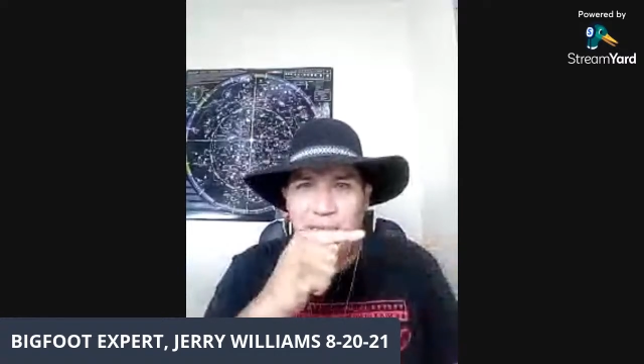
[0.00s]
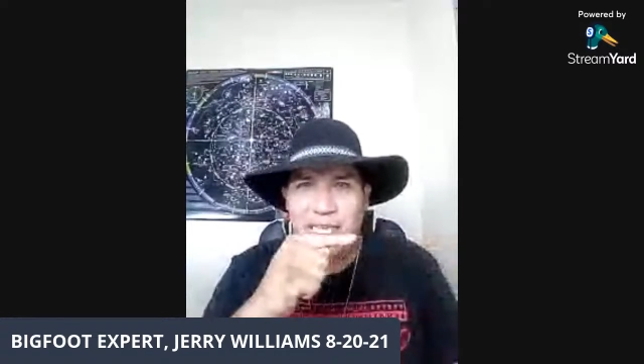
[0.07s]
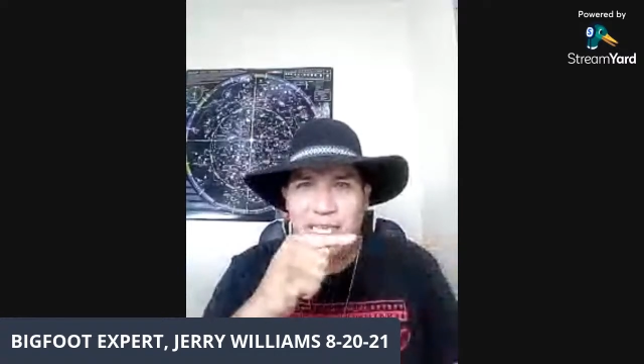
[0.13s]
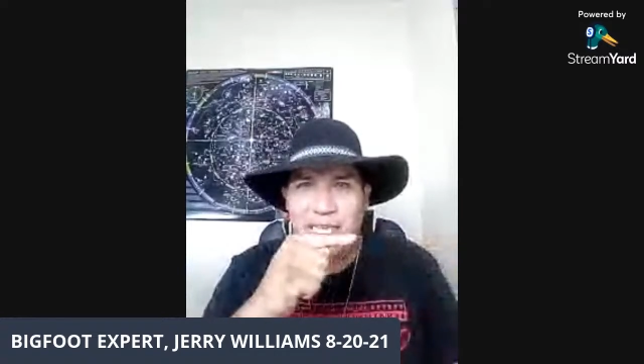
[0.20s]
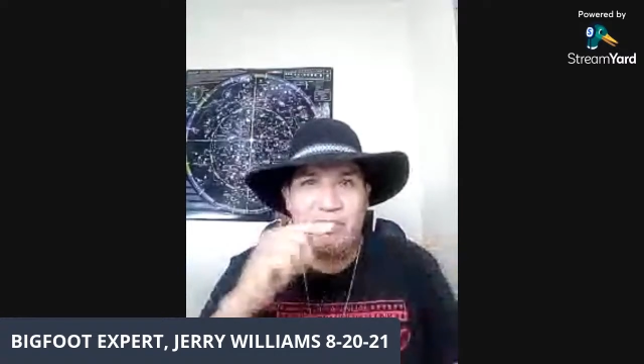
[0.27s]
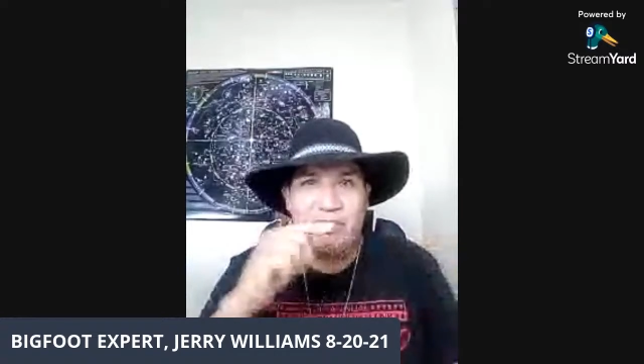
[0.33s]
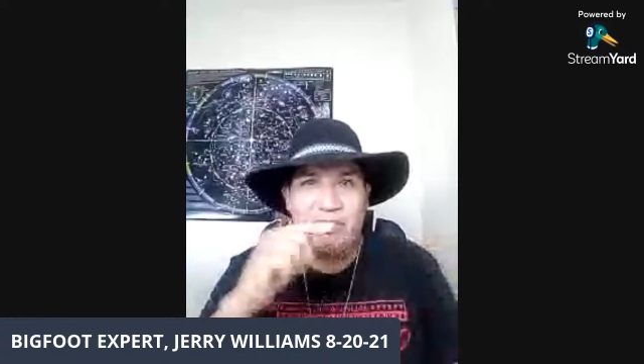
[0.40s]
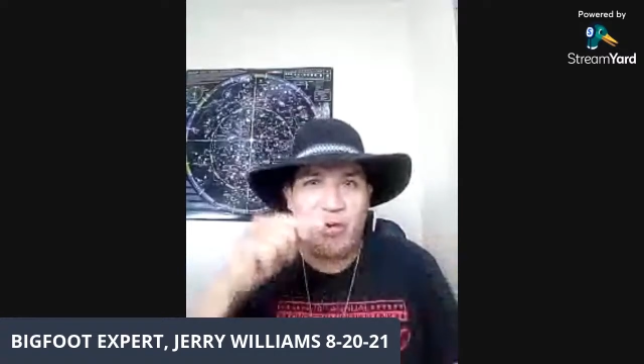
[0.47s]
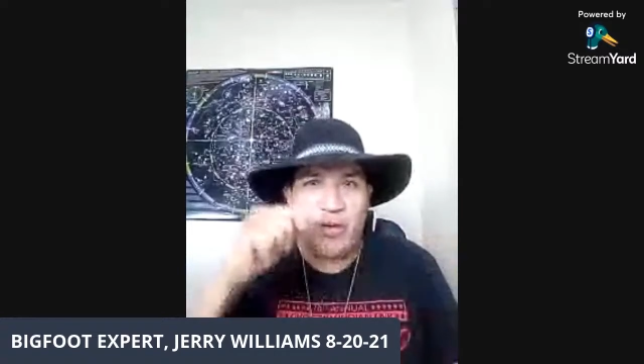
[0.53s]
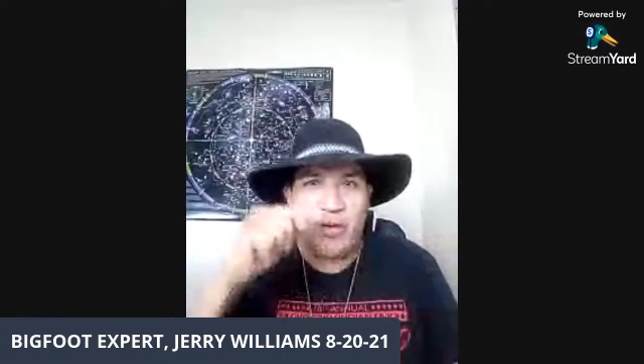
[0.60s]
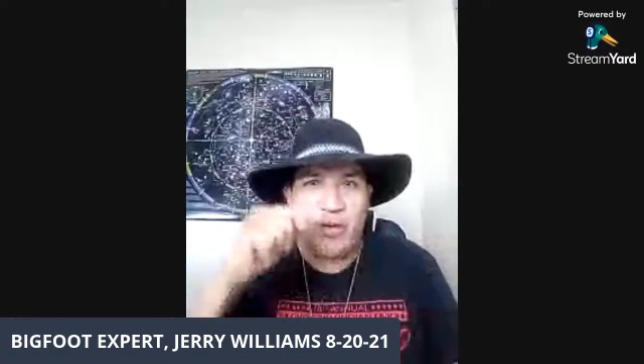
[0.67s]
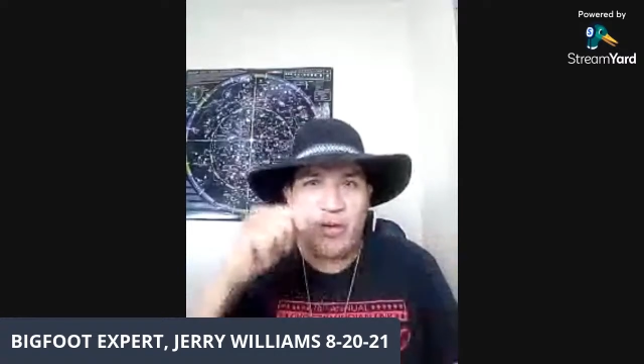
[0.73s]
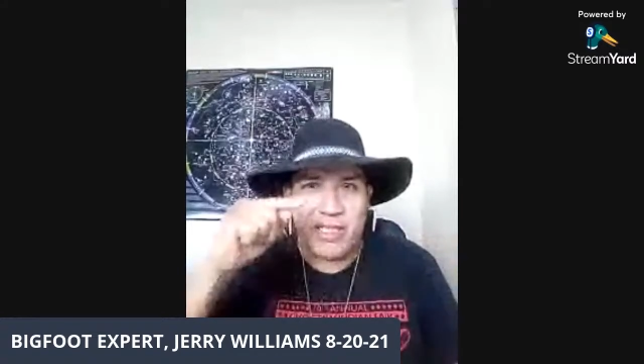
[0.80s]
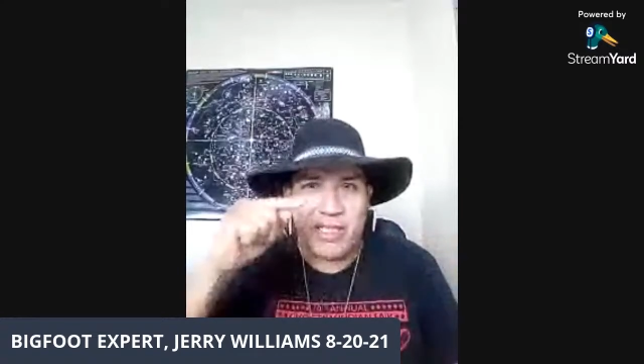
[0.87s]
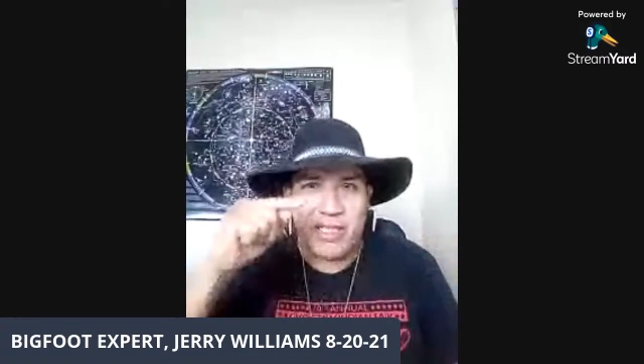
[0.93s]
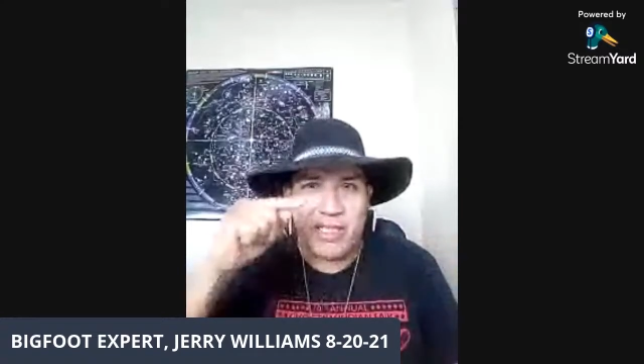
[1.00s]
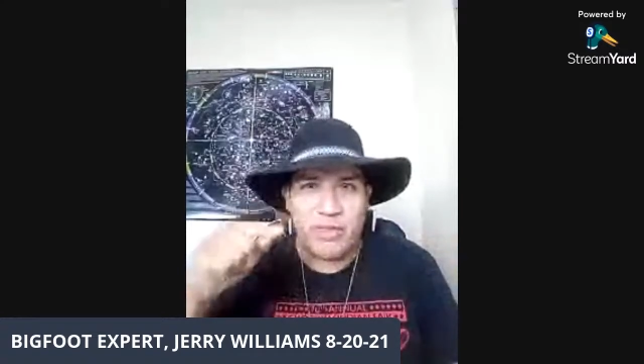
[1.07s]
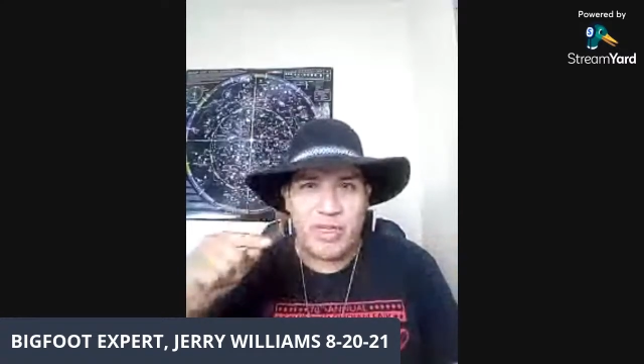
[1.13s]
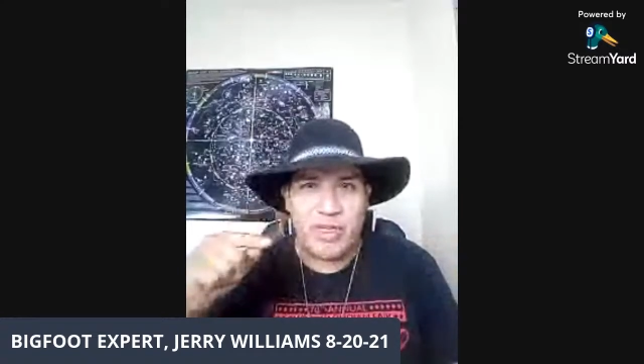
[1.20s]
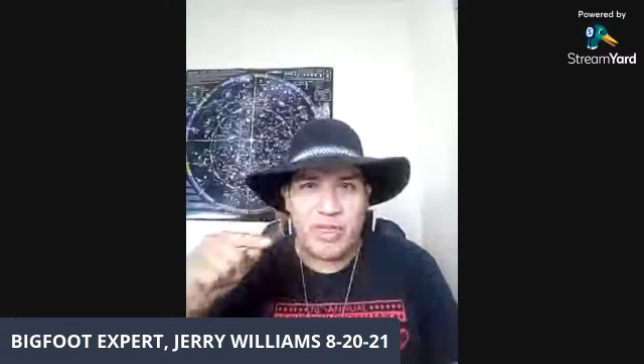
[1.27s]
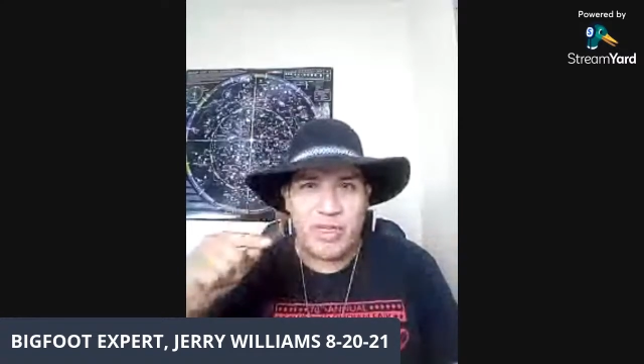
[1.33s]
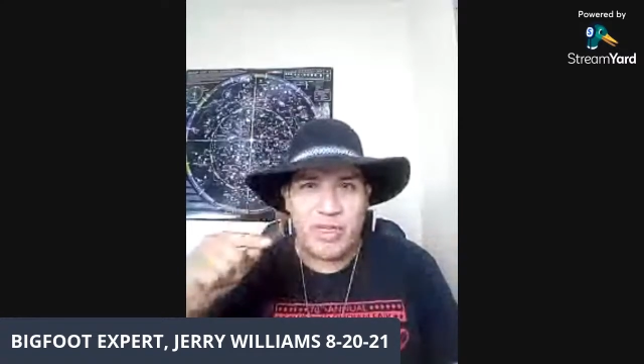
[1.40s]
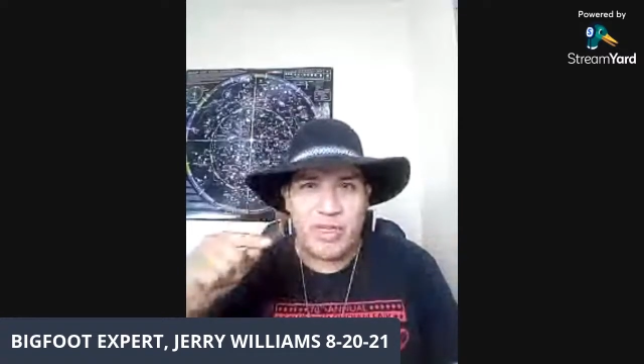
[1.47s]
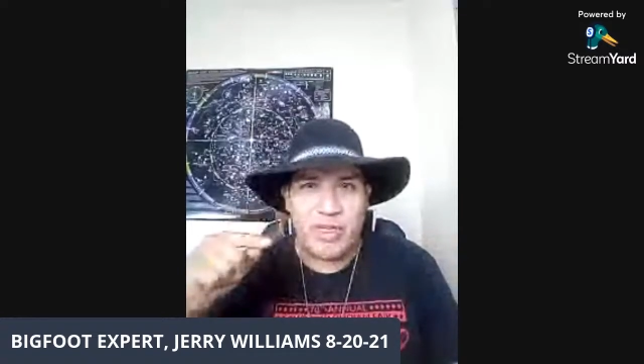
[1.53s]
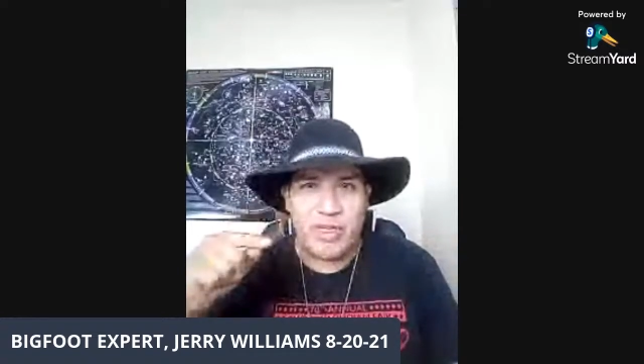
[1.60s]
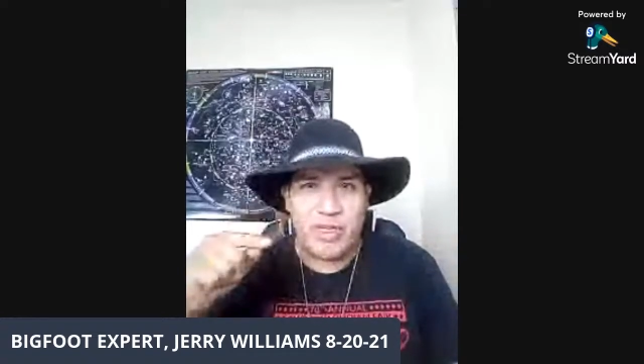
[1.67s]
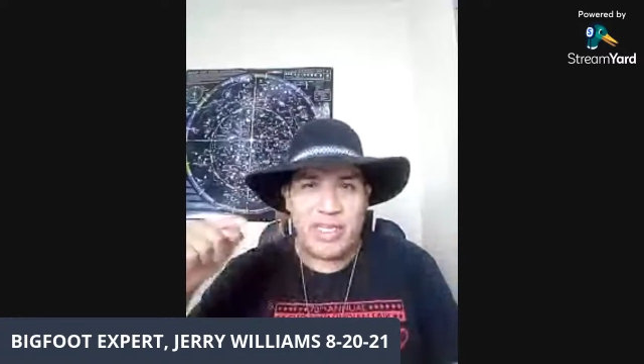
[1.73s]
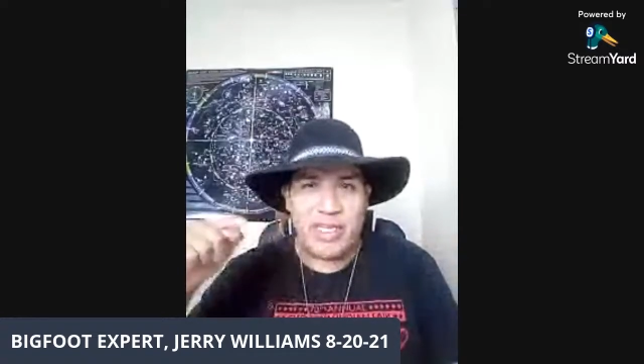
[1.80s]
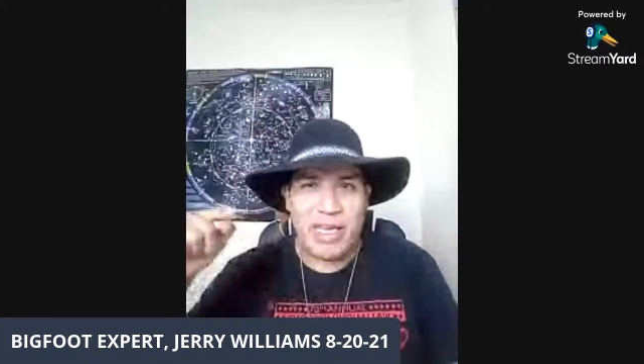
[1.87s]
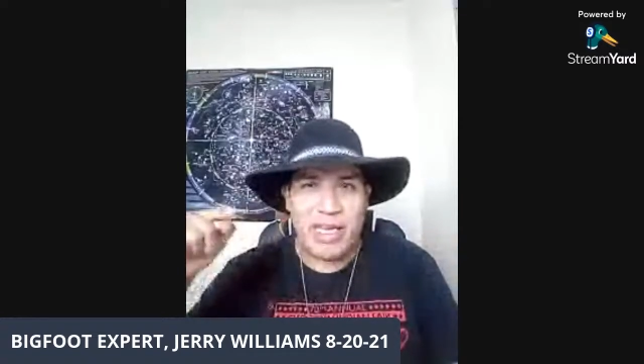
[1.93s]
Even though it sounds like it's going up and
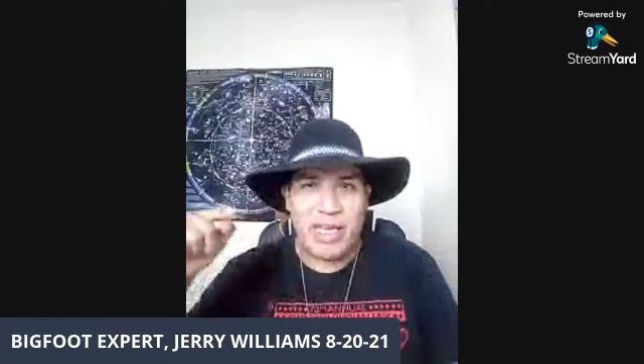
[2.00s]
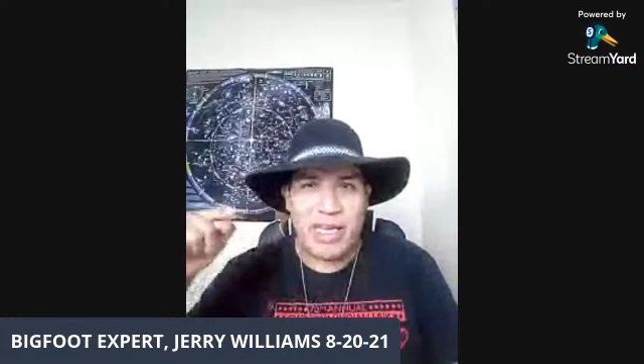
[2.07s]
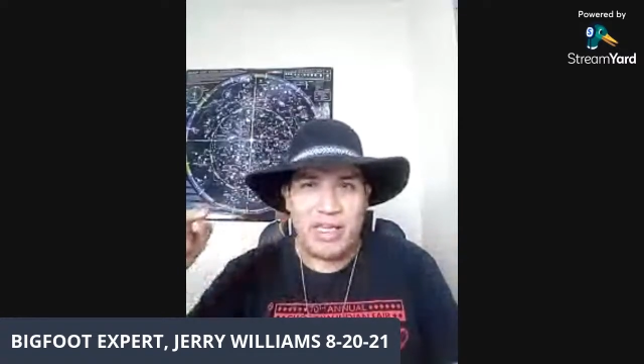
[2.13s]
down,